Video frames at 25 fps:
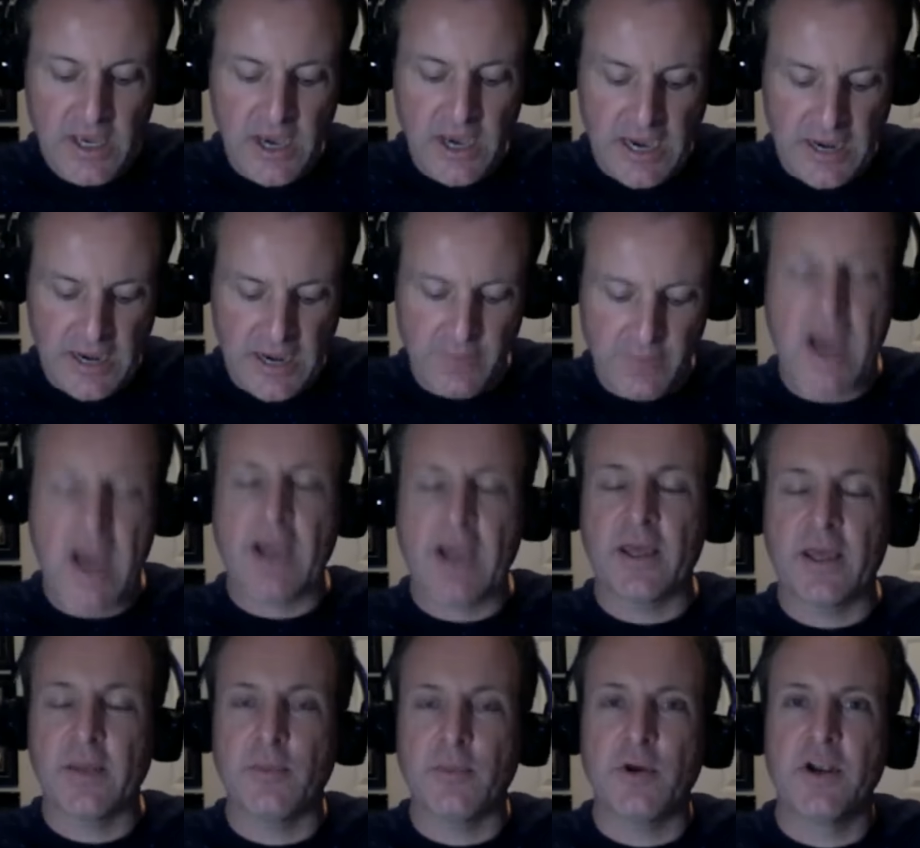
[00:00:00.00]
I'm not
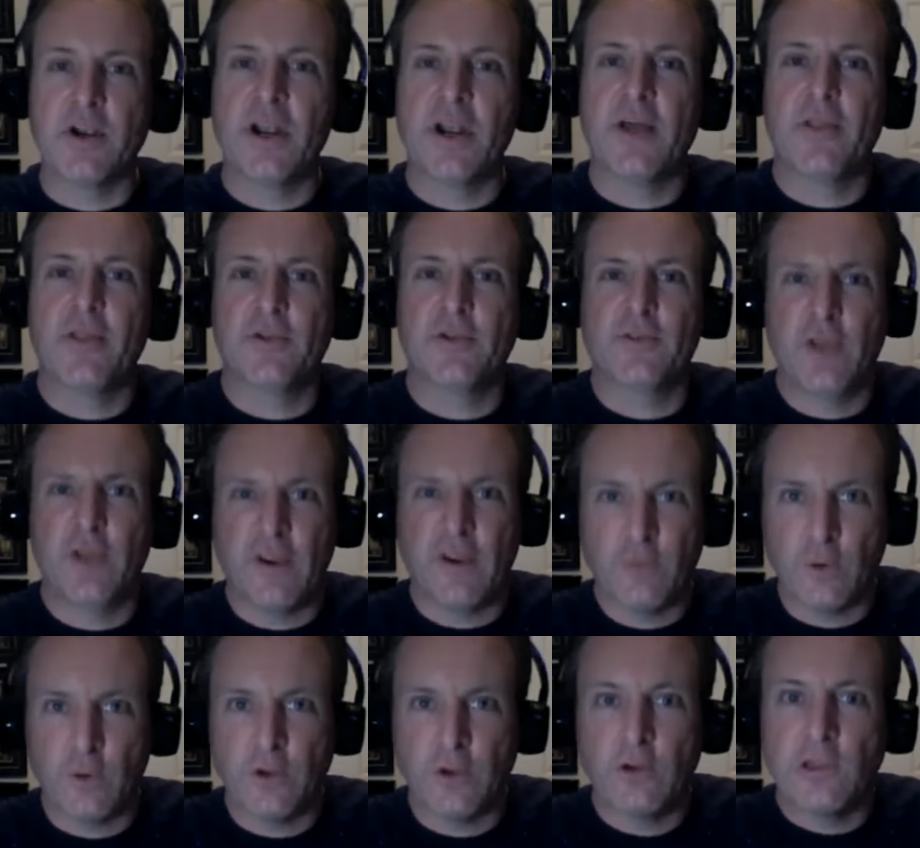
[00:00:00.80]
going to put it out there for
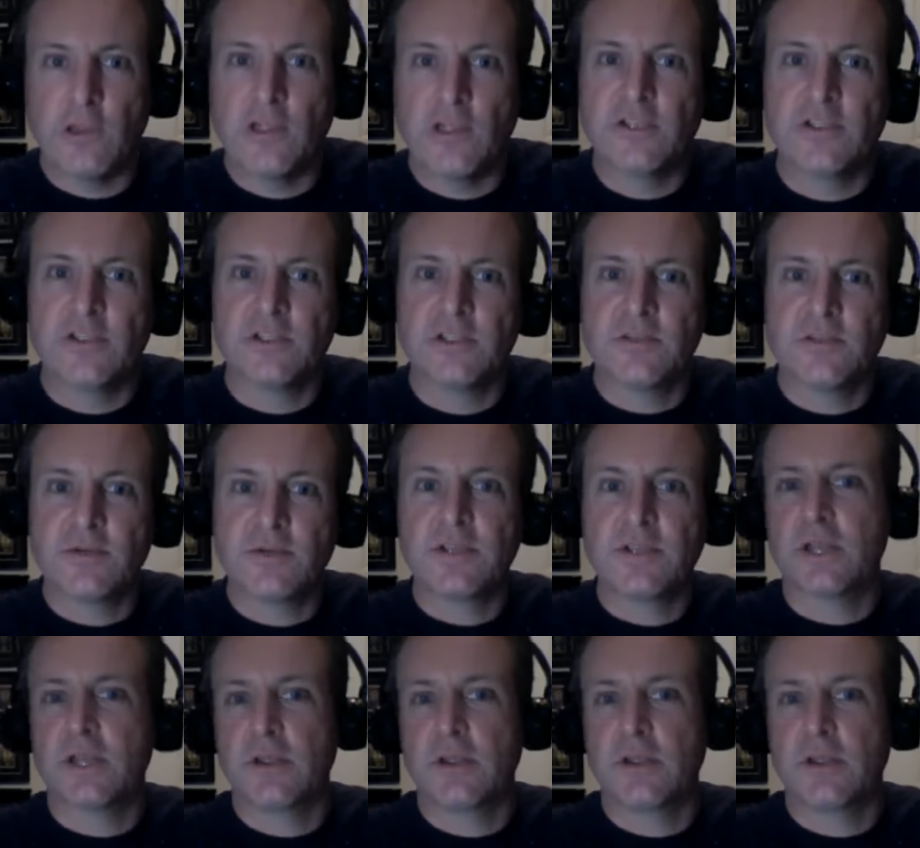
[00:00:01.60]
everyone who listens because I,